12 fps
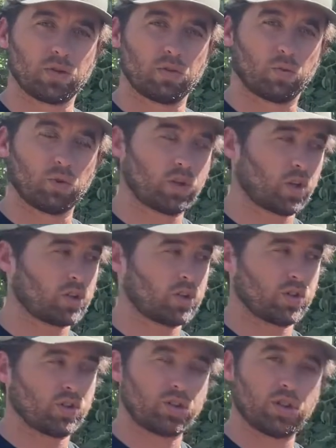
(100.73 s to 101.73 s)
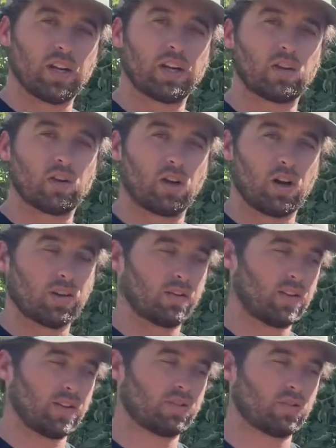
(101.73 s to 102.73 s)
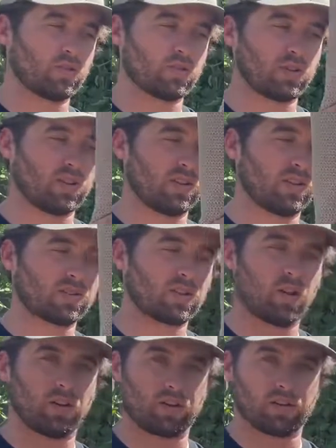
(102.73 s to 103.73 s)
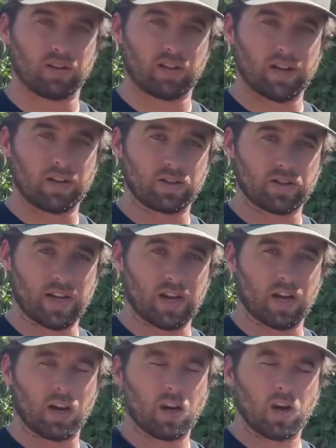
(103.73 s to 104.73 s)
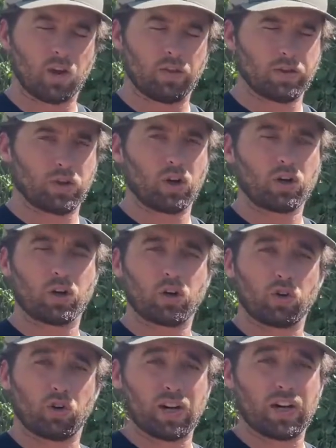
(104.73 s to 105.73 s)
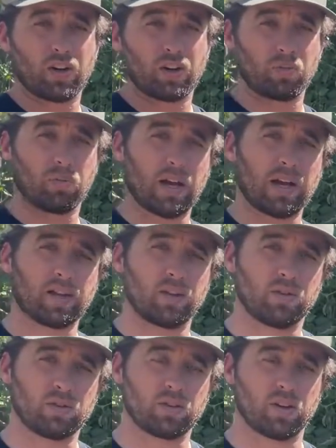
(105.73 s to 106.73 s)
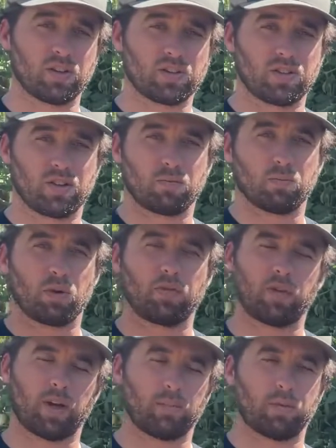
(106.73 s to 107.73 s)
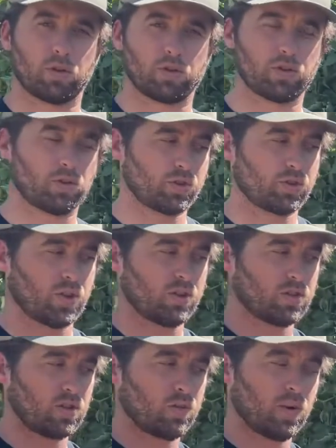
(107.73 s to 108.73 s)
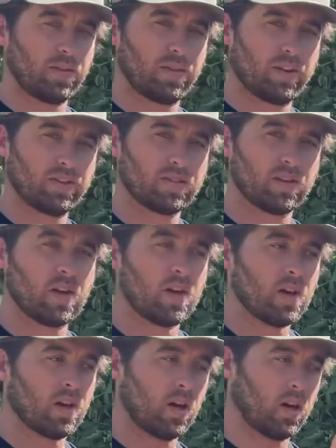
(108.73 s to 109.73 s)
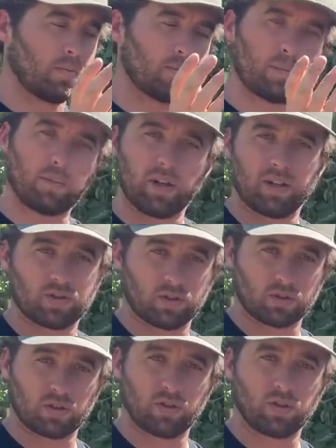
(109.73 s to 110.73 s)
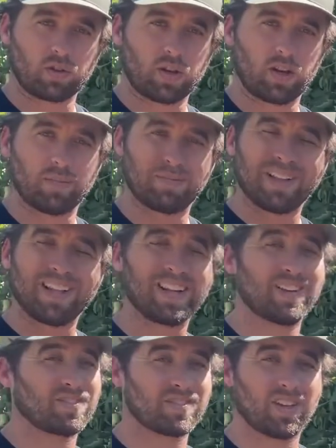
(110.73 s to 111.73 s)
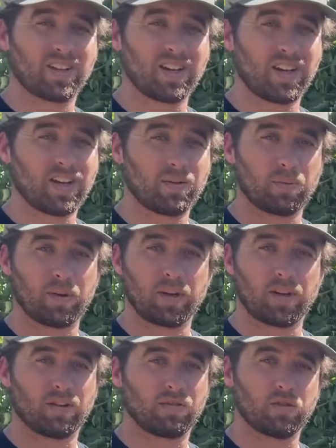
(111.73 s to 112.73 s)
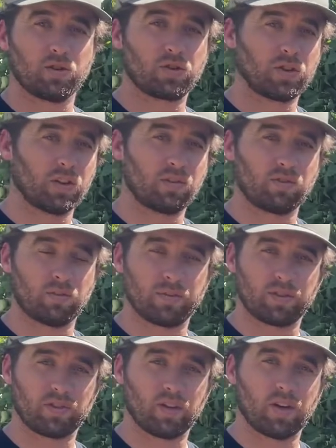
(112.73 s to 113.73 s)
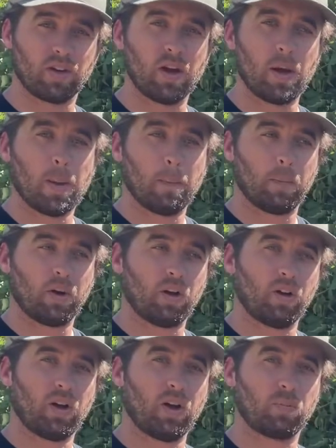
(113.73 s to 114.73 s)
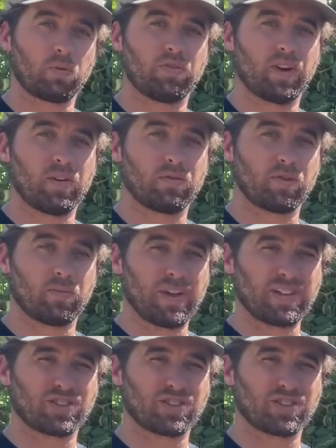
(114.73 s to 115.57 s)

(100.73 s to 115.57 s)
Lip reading: reduction shade cloth, and that's usually this color, the lighter tan. The darker green or the black you're gonna see is more for like personal shade. So you want this. Your plants will still get plenty of sunlight, plenty of nutrients from the sun, but it'll help prevent them from that